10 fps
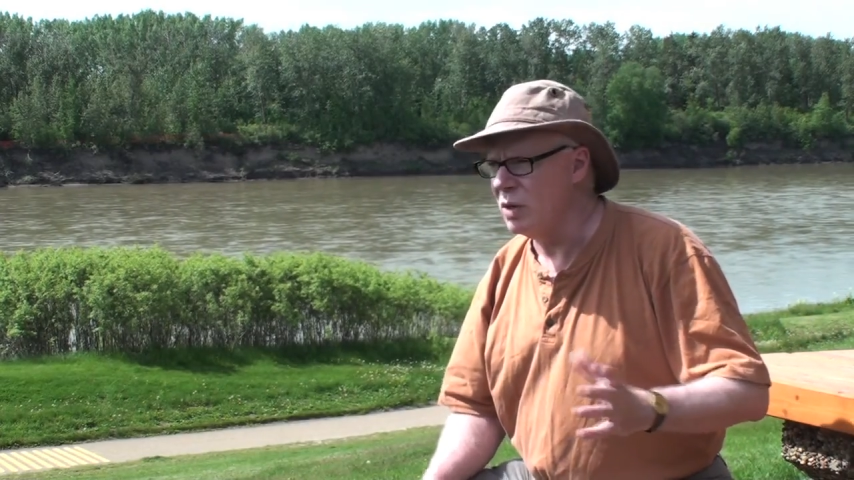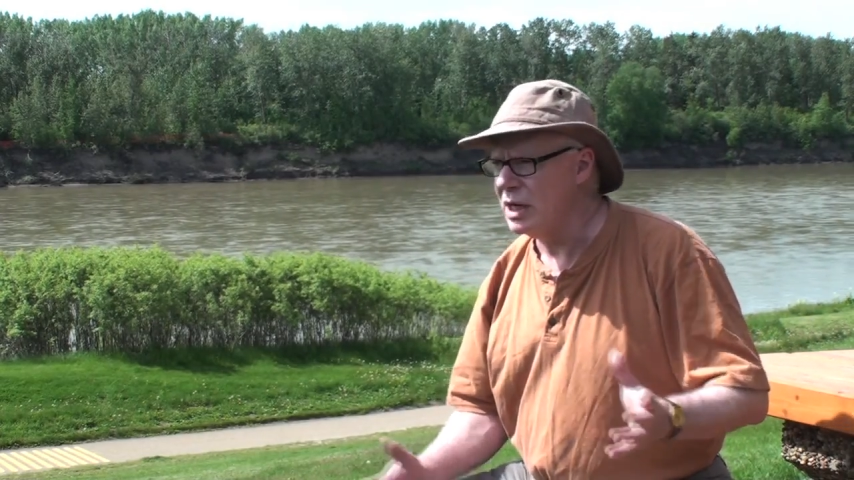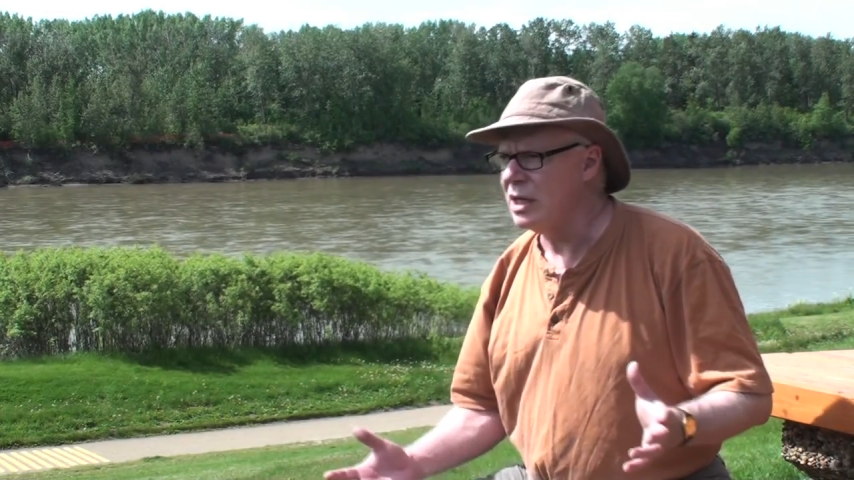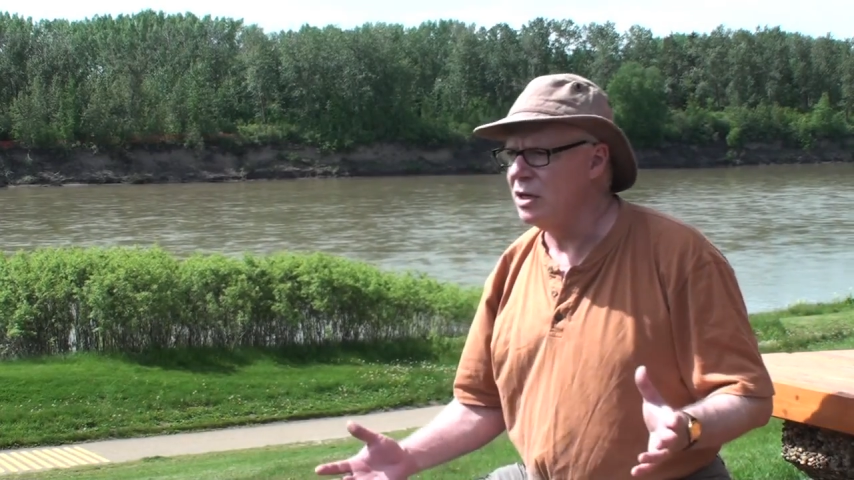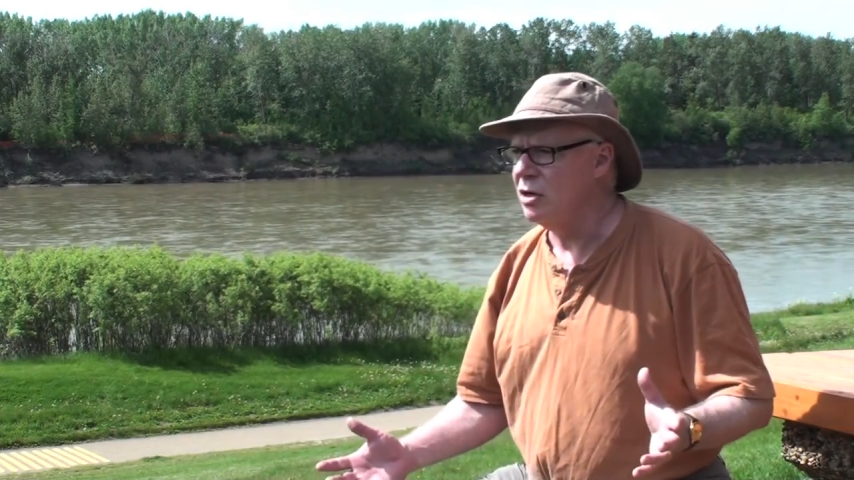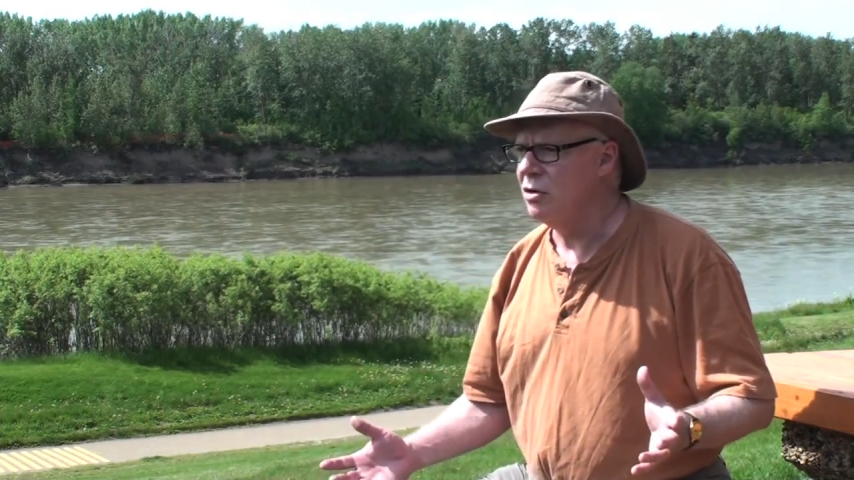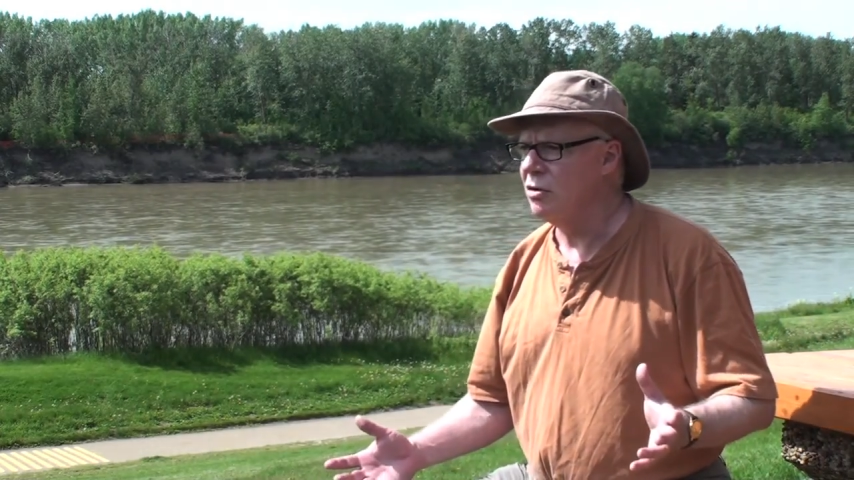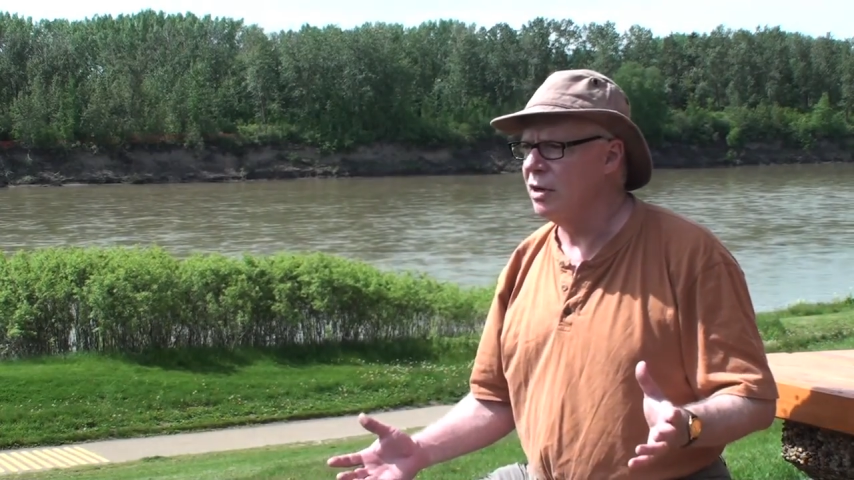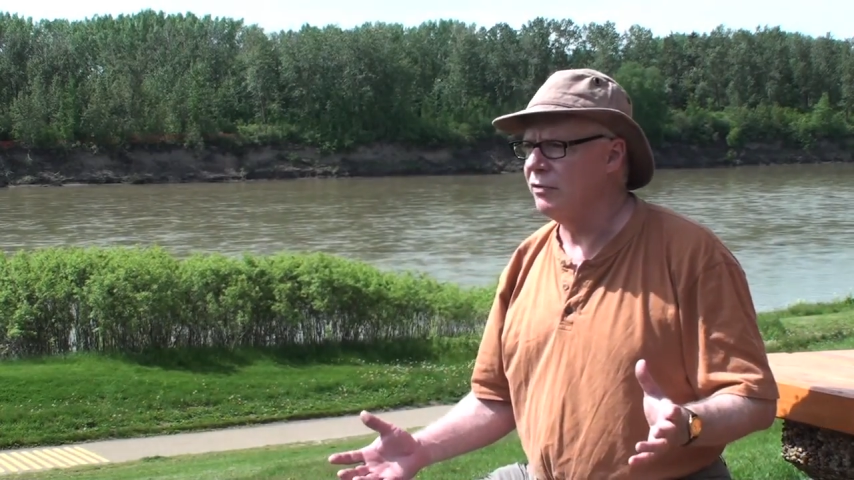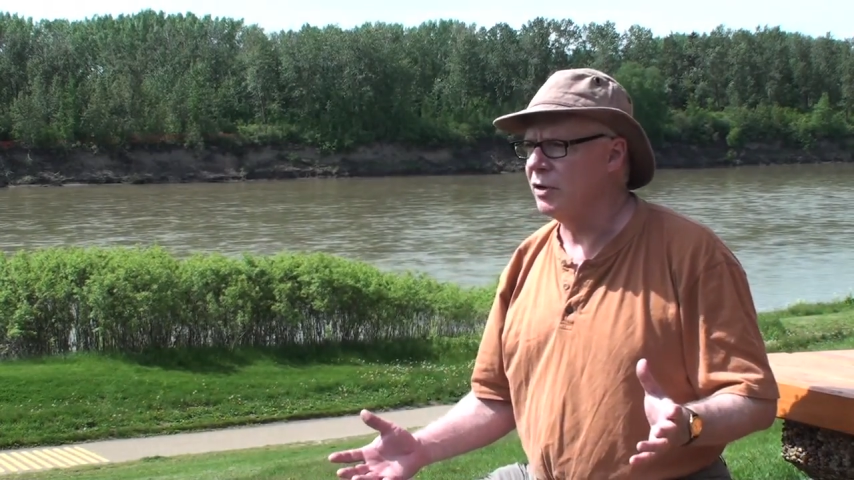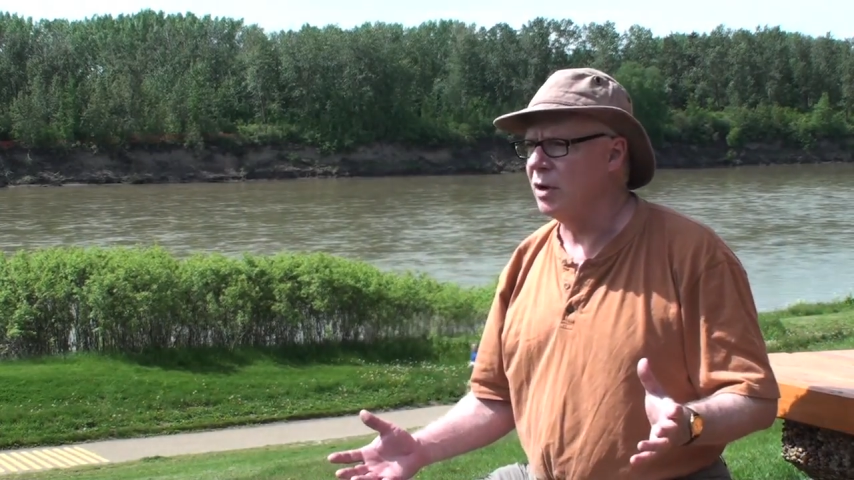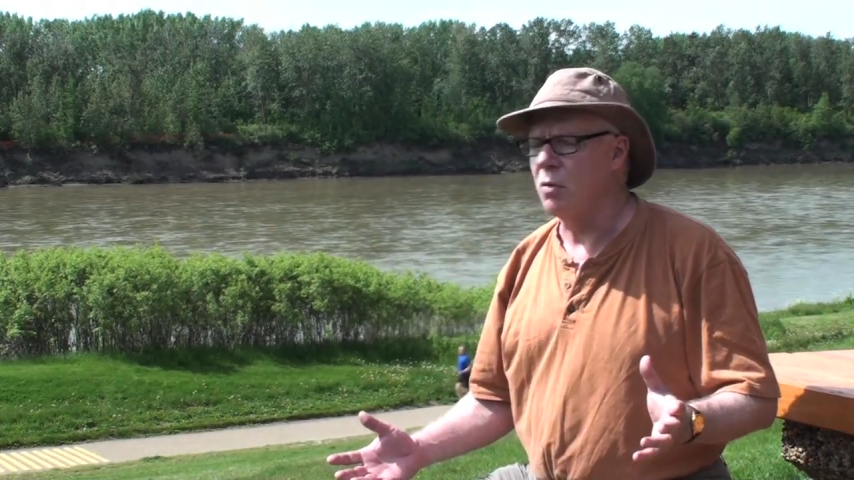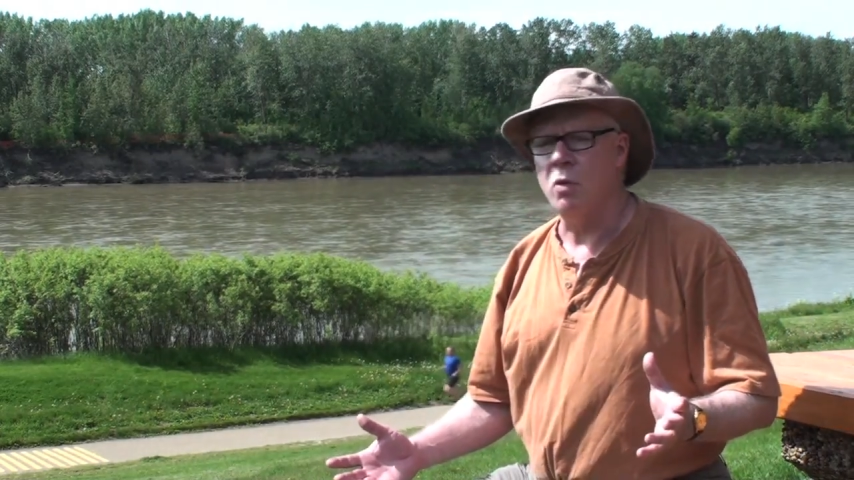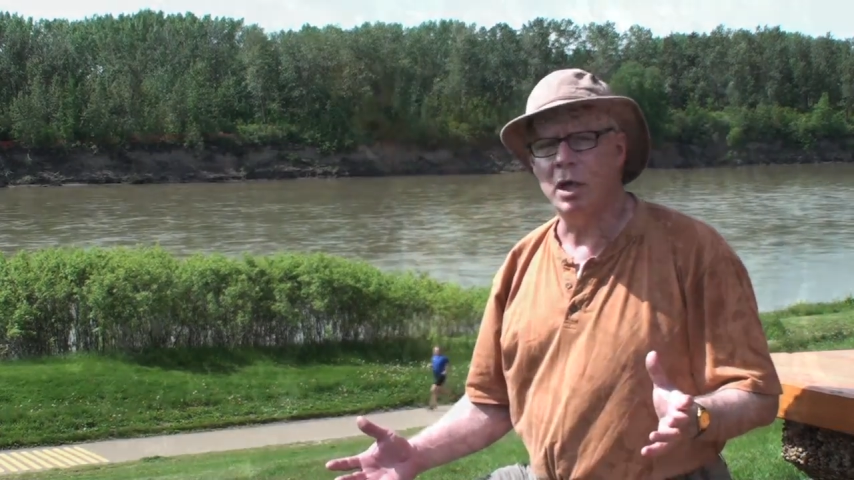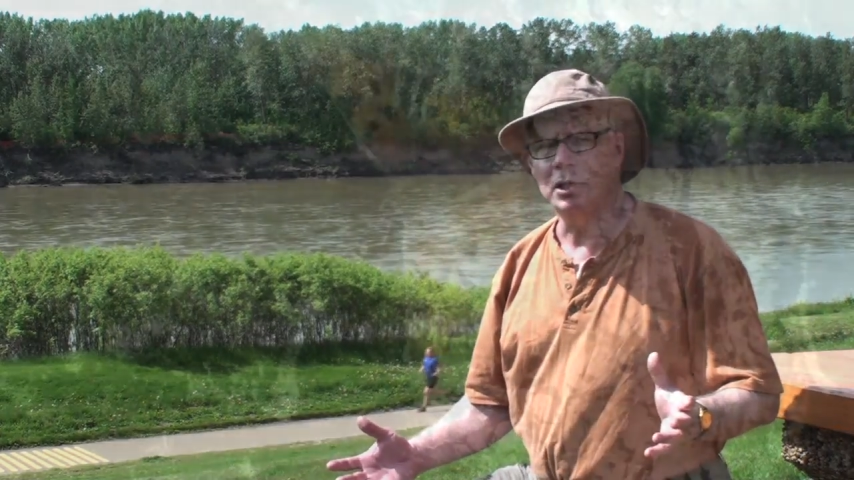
what do you do if you're out